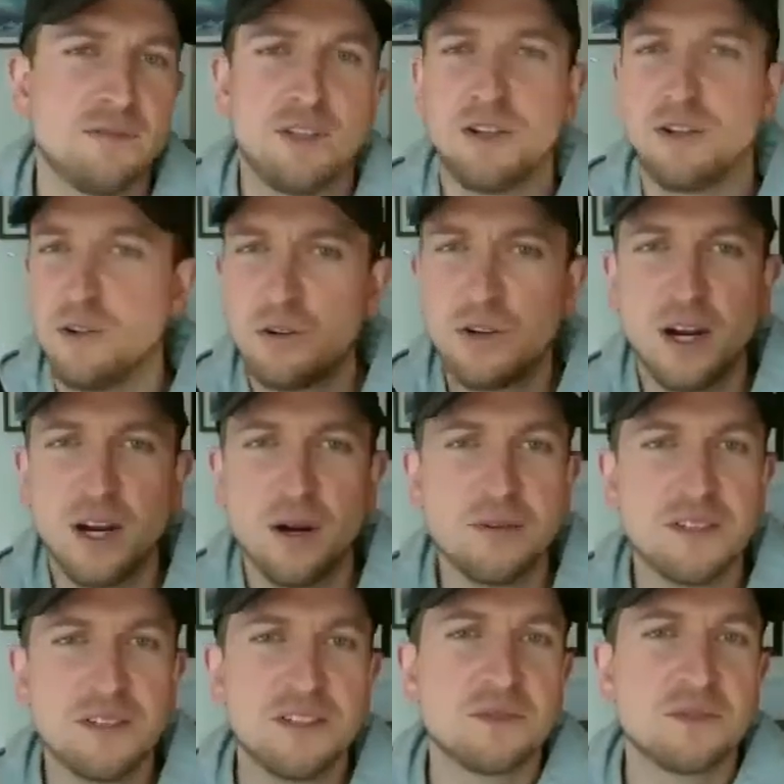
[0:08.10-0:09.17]

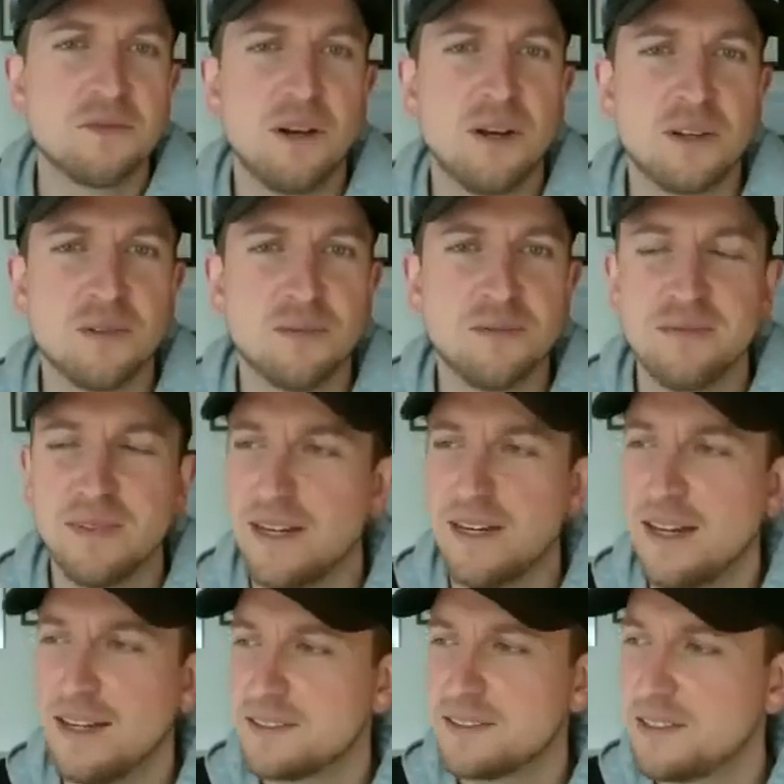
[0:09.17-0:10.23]
newcomers. Welcome
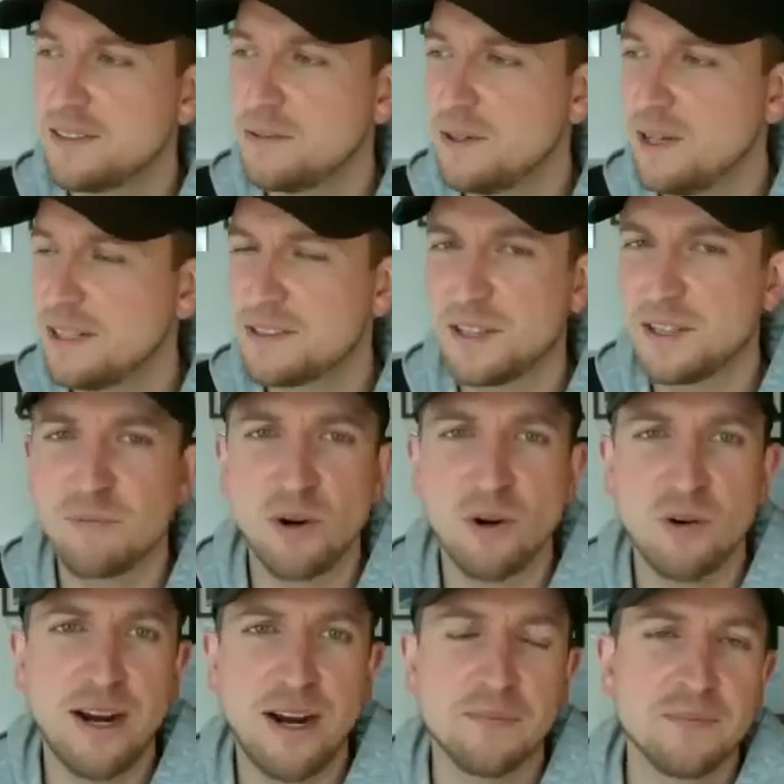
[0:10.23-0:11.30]
to the
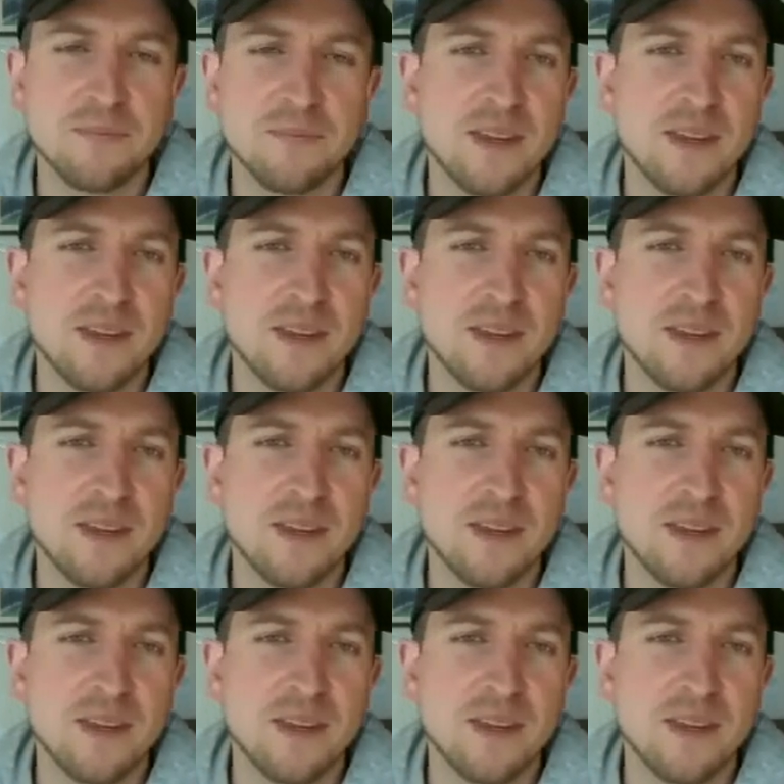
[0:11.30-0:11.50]
program.